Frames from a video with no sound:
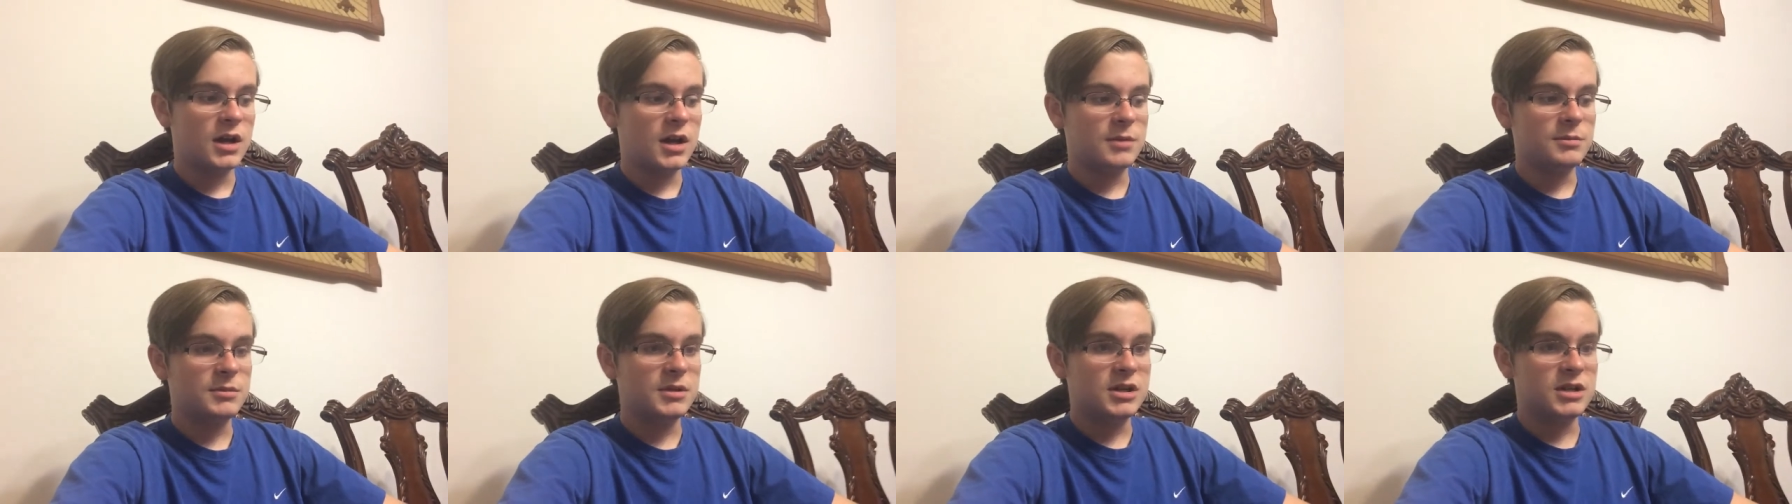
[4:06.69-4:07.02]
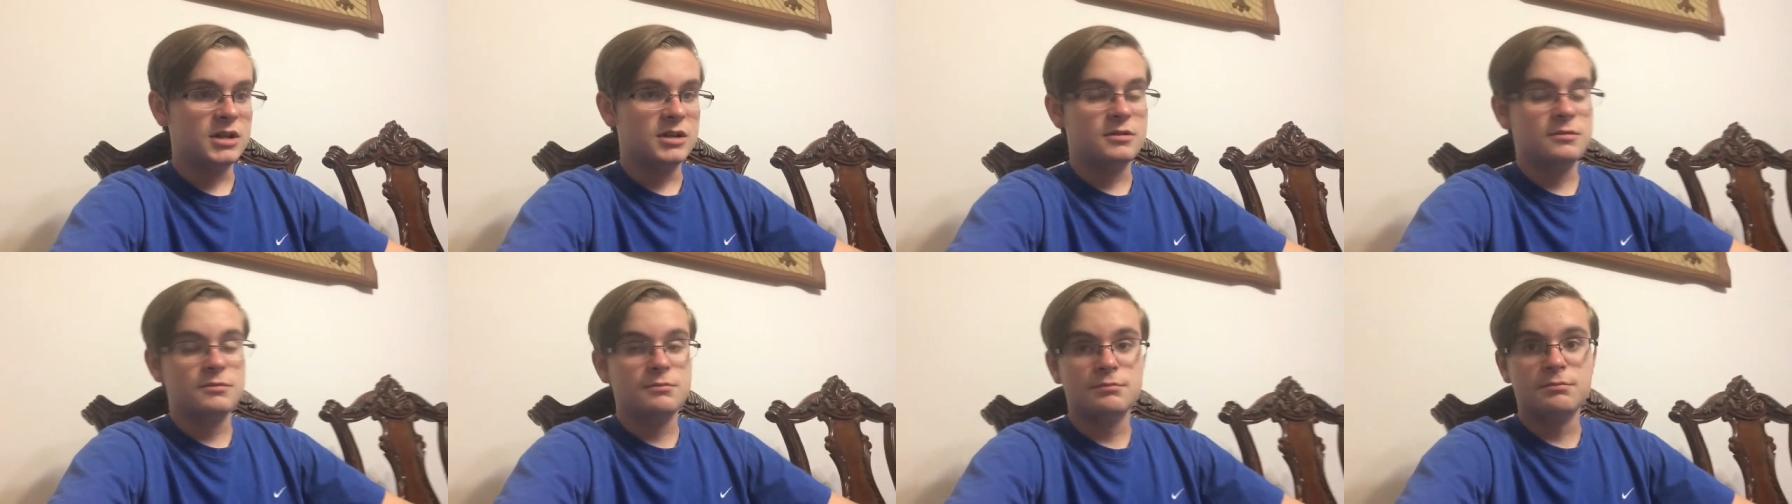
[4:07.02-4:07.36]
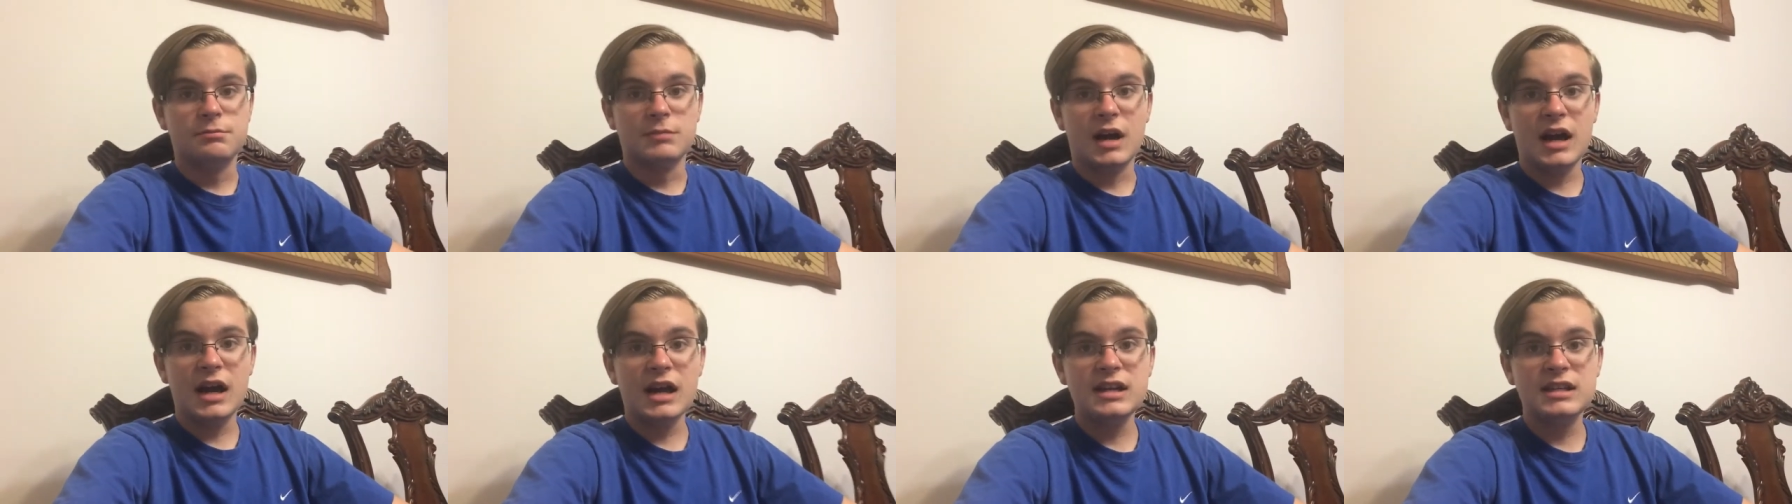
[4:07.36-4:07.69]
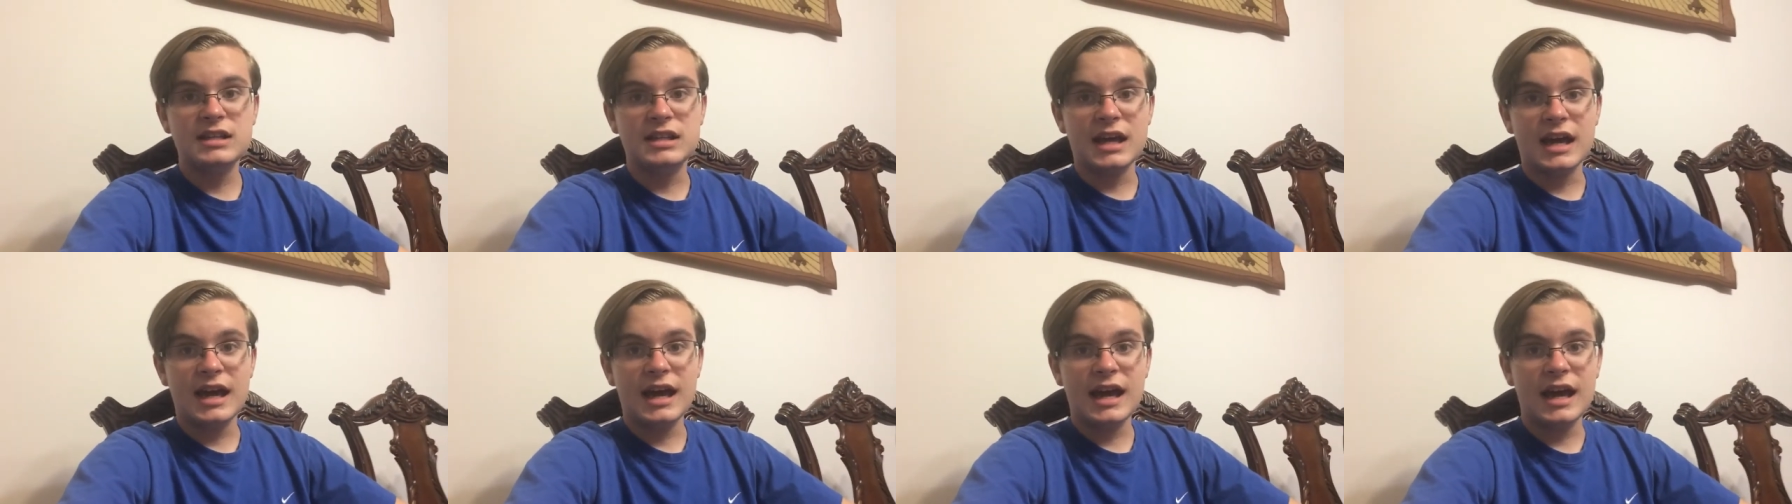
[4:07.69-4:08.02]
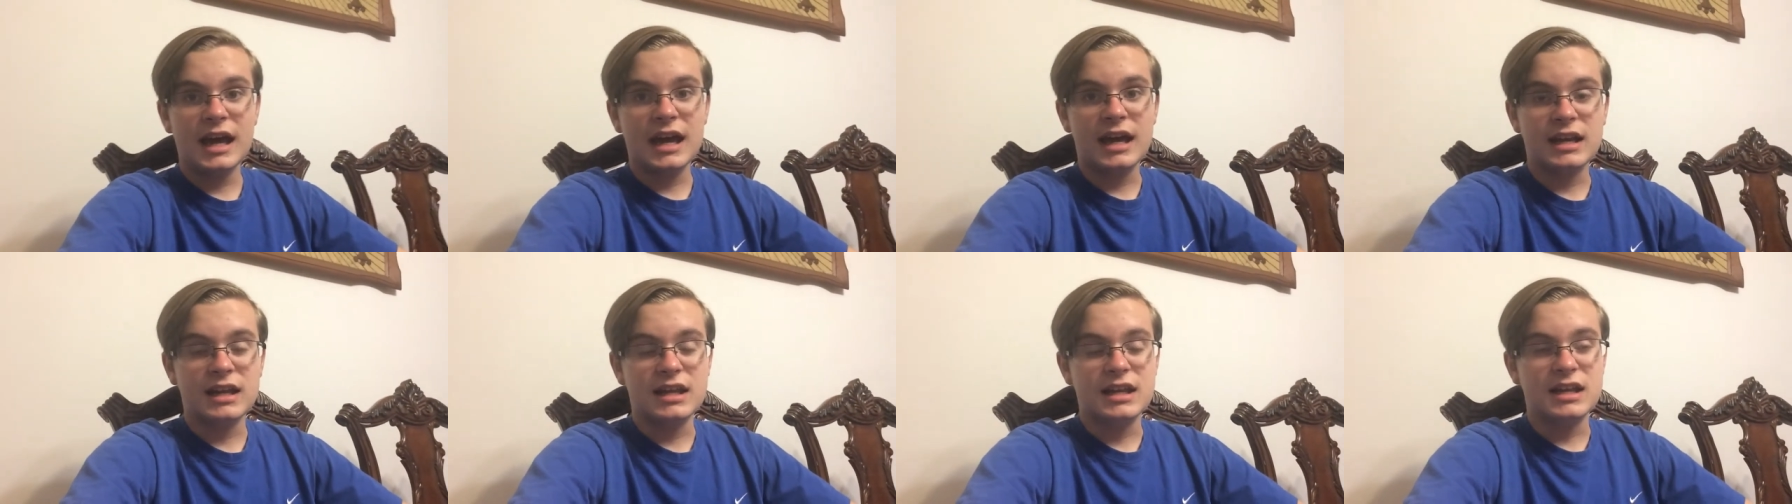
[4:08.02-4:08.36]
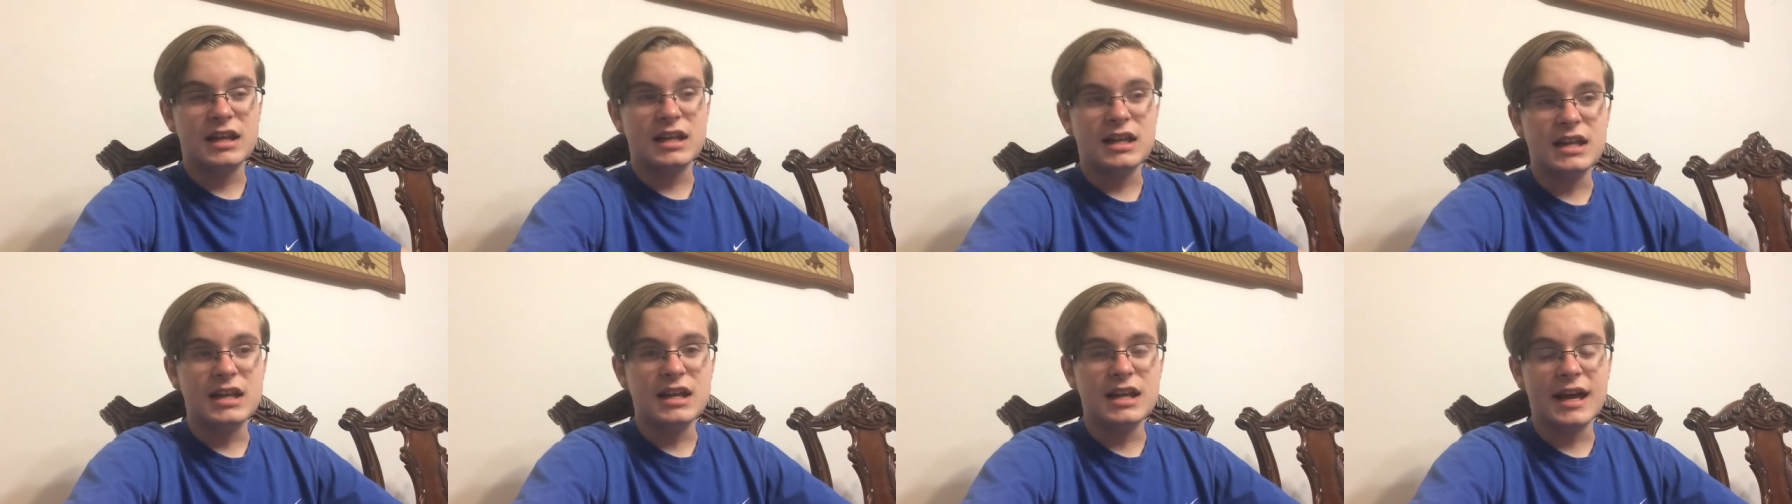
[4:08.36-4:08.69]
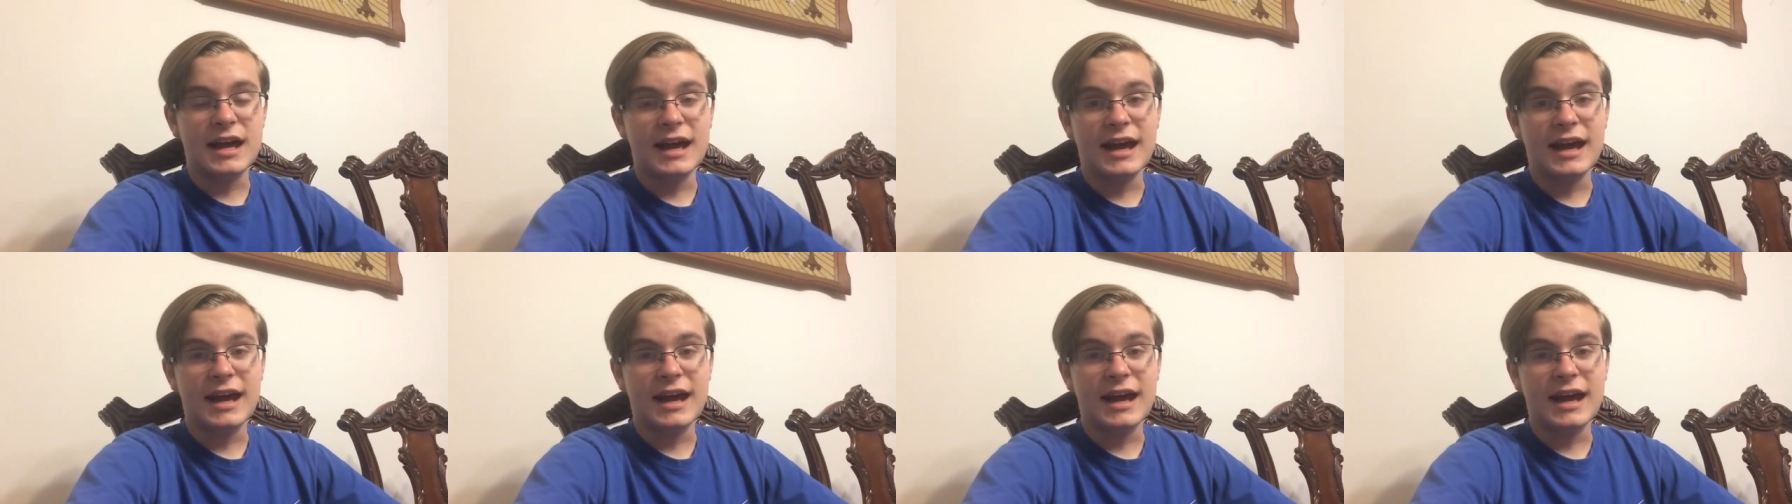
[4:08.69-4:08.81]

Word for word: I mean, my dad, he